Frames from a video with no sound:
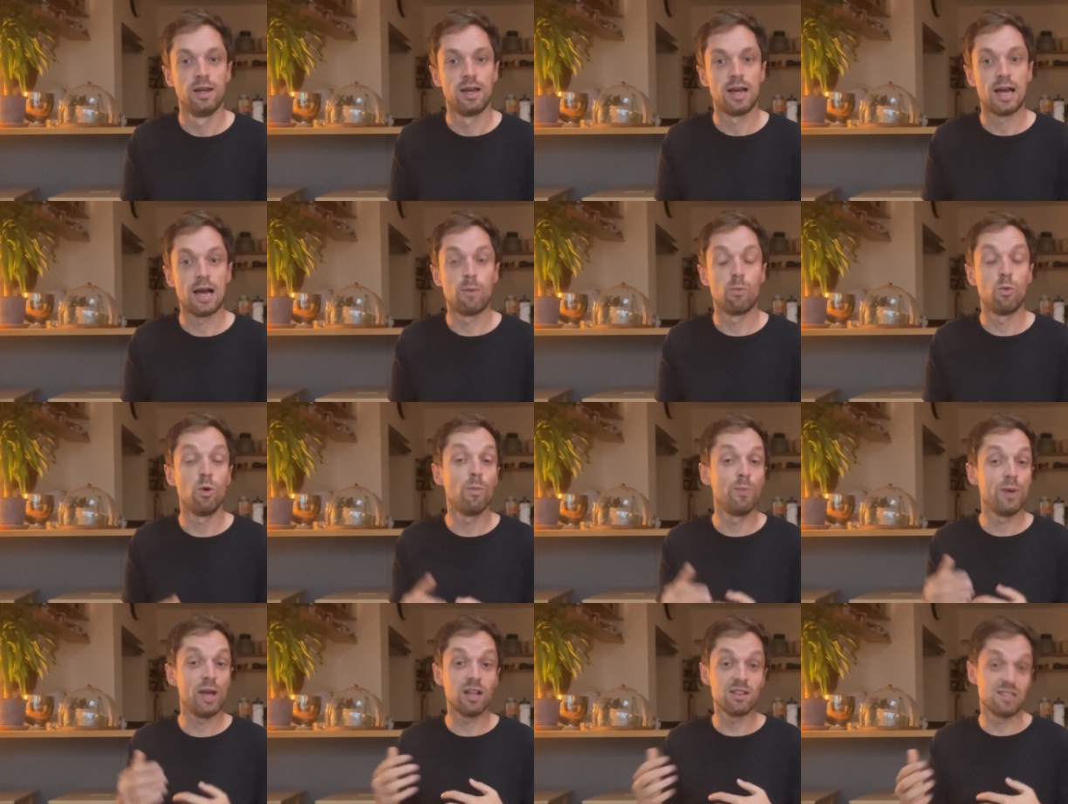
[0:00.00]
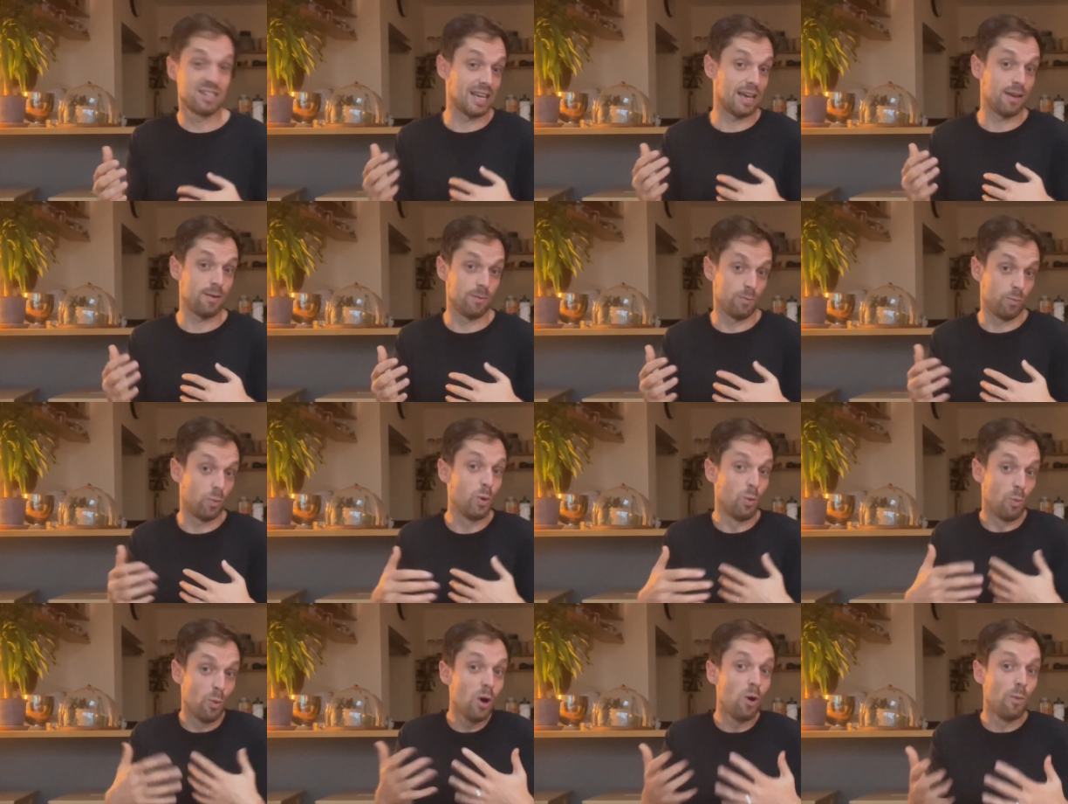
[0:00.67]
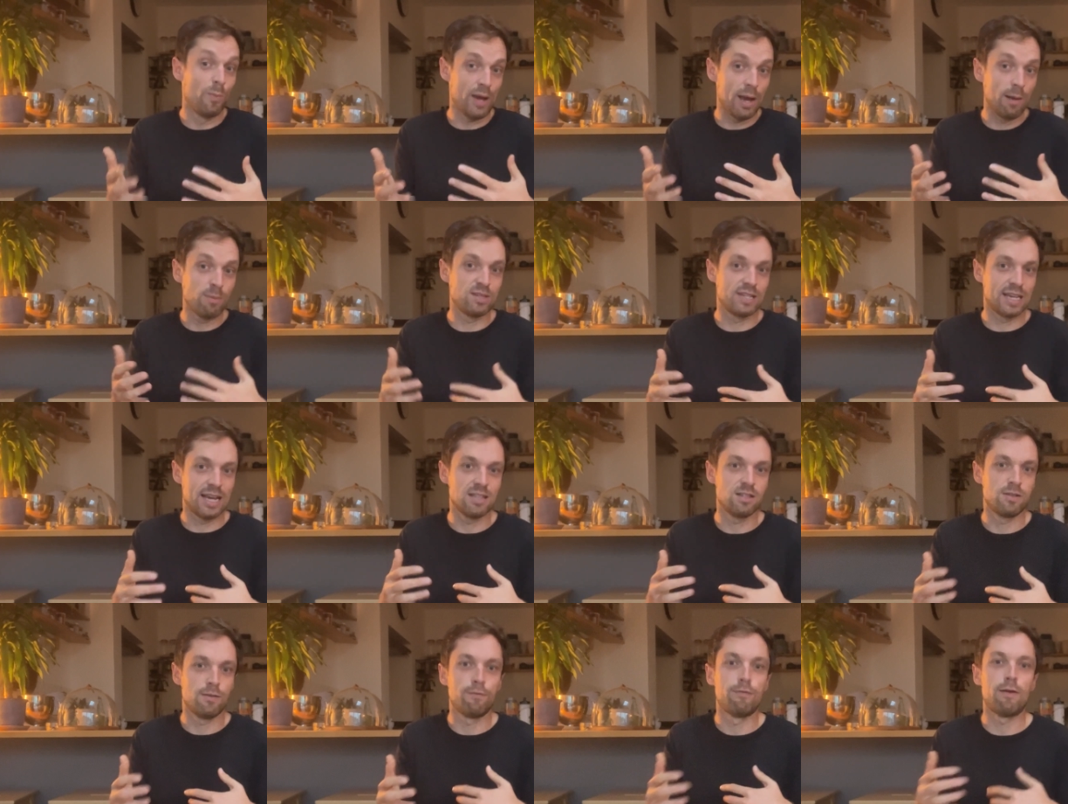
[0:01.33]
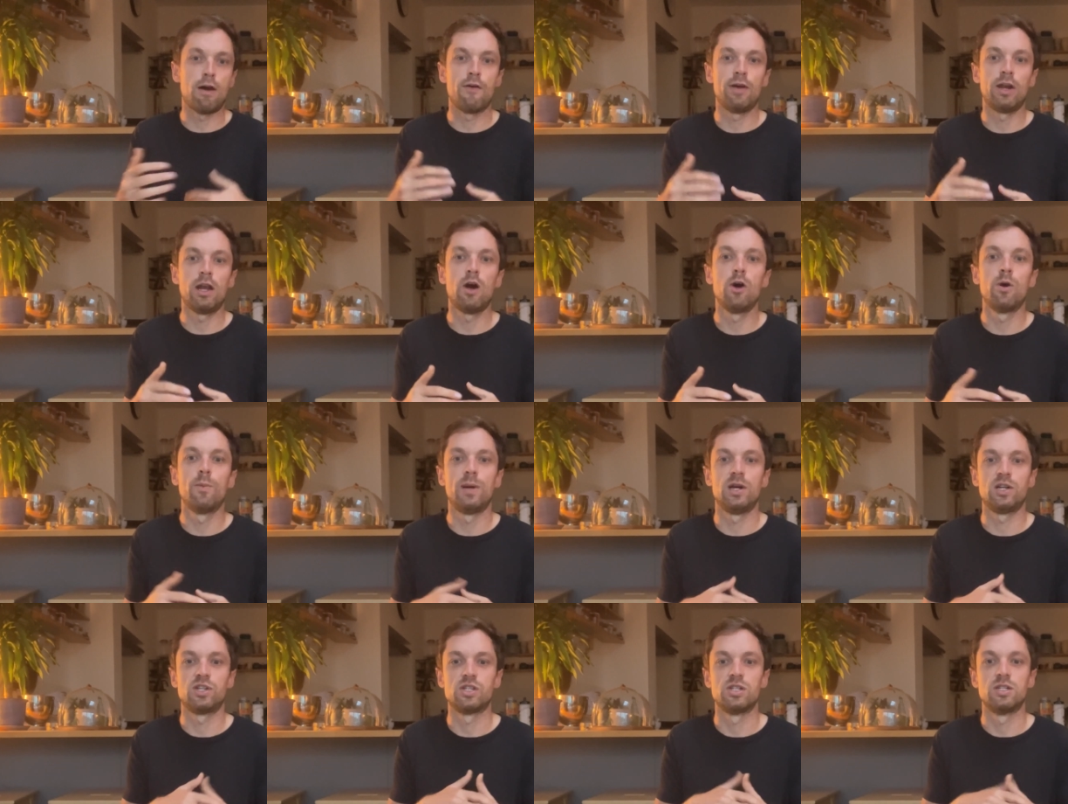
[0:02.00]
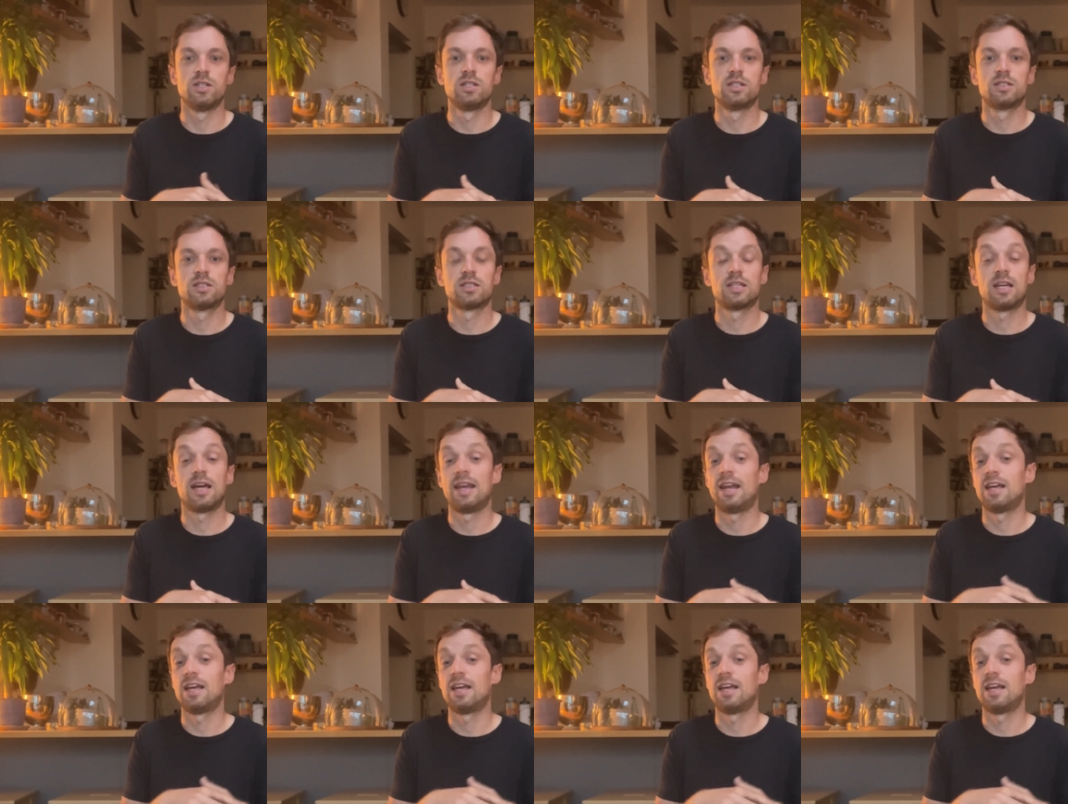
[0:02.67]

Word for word: And we'll be able to get, we will be able to get to very low emissions.